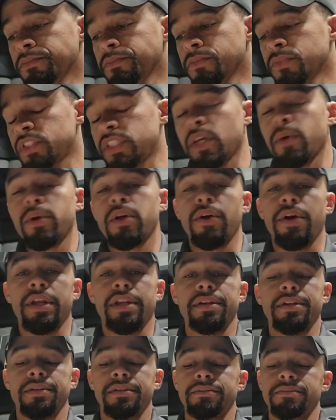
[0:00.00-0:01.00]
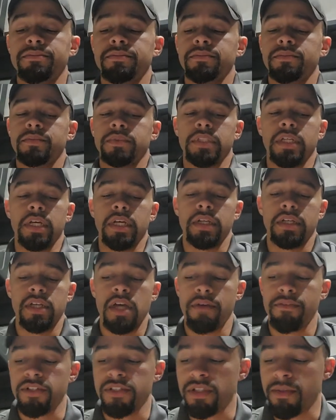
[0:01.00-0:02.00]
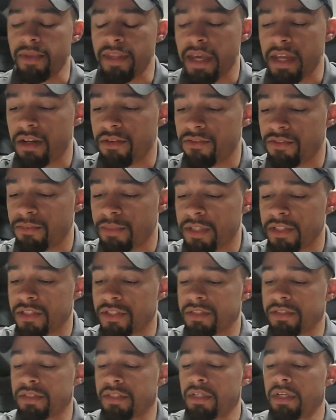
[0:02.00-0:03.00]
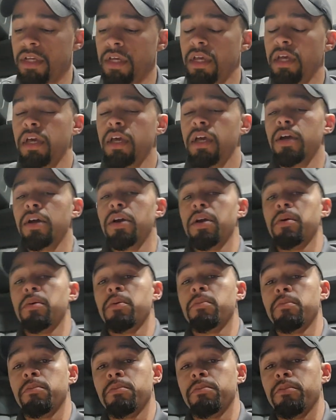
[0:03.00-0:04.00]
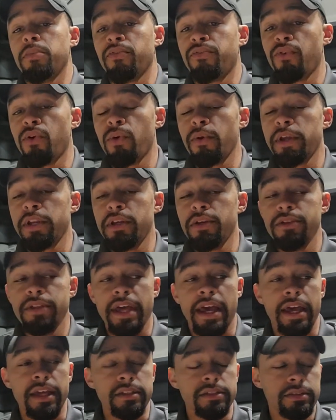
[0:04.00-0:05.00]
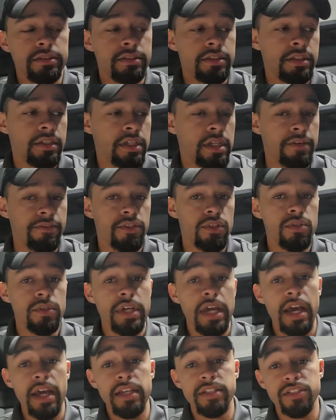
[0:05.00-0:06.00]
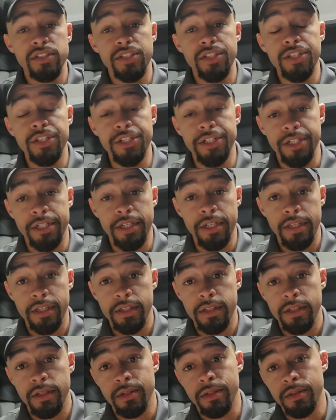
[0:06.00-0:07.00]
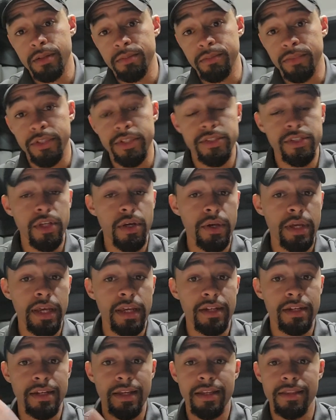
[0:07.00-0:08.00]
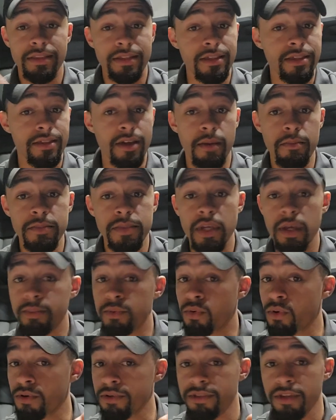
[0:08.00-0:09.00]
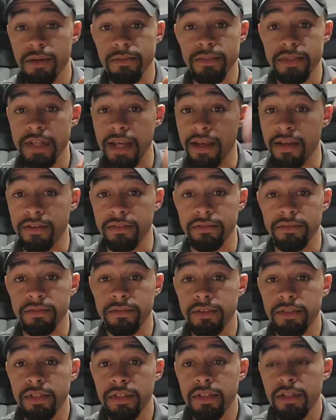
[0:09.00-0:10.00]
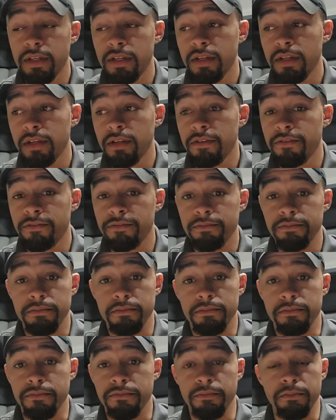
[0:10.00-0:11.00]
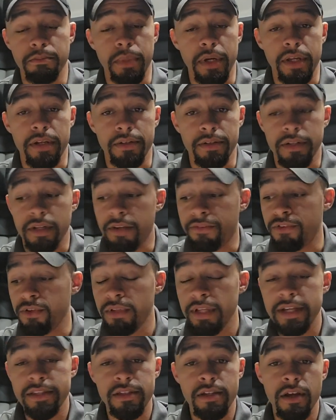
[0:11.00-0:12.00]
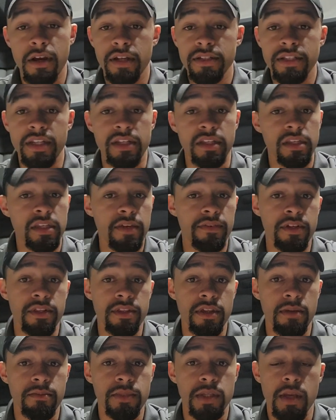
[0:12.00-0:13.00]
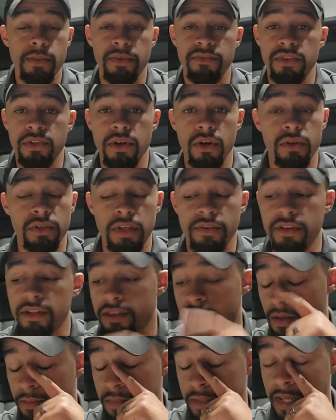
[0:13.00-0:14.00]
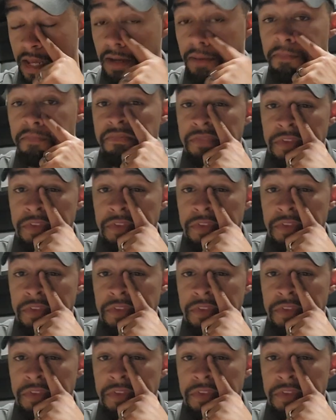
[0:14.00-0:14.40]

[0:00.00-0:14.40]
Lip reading: So yeah, we'll go ahead and cover some of that information. Before we do that, if you guys could, please go ahead and hit the thumbs up or thumbs down button. If you like the content, give it a thumbs up. If you don't, give it a thumbs down.